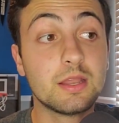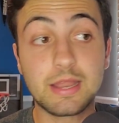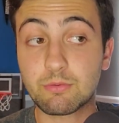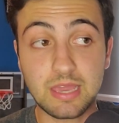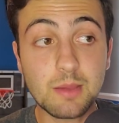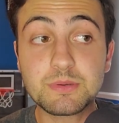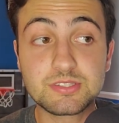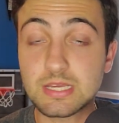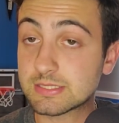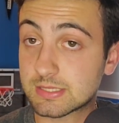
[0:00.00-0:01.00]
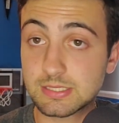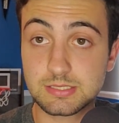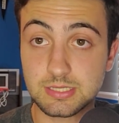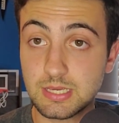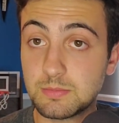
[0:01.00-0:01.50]
Now, Campy says that this
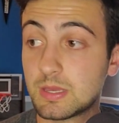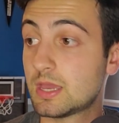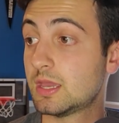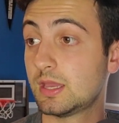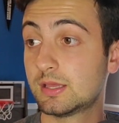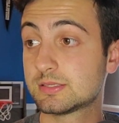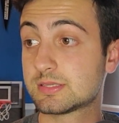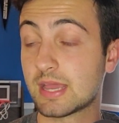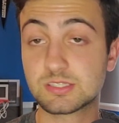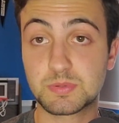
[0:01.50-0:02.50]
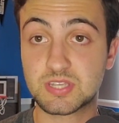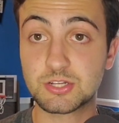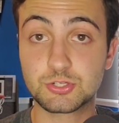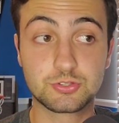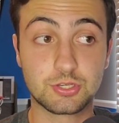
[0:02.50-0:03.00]
team has the
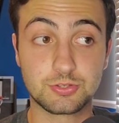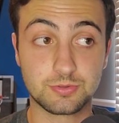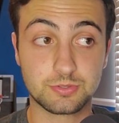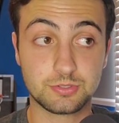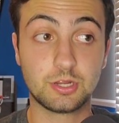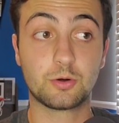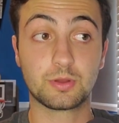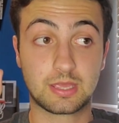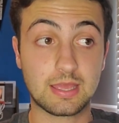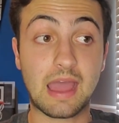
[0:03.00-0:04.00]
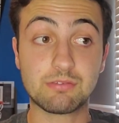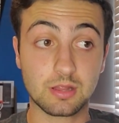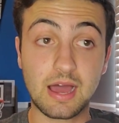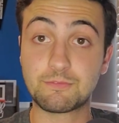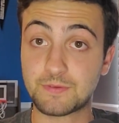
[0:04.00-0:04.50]
potential to, have a
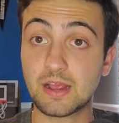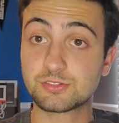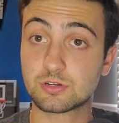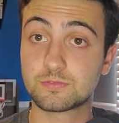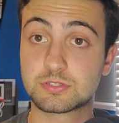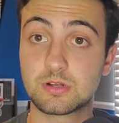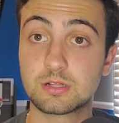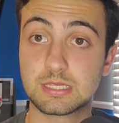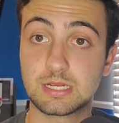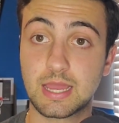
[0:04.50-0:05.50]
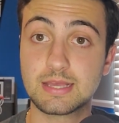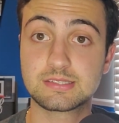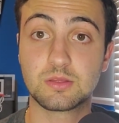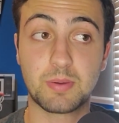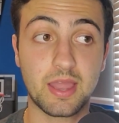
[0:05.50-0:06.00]
lot faster of a start than it has
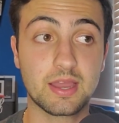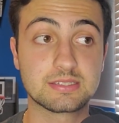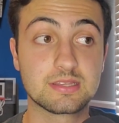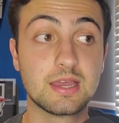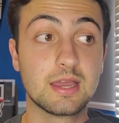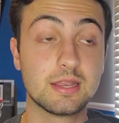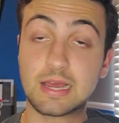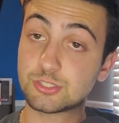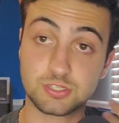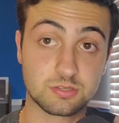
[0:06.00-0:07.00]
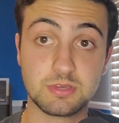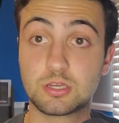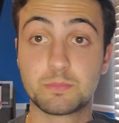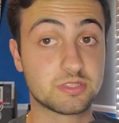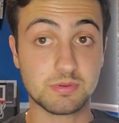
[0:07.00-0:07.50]
in the past, and not just to be
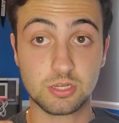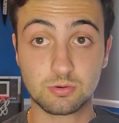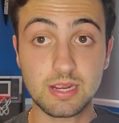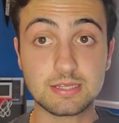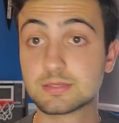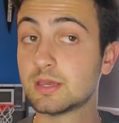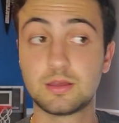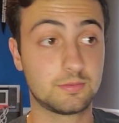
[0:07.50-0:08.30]
good, but to be great.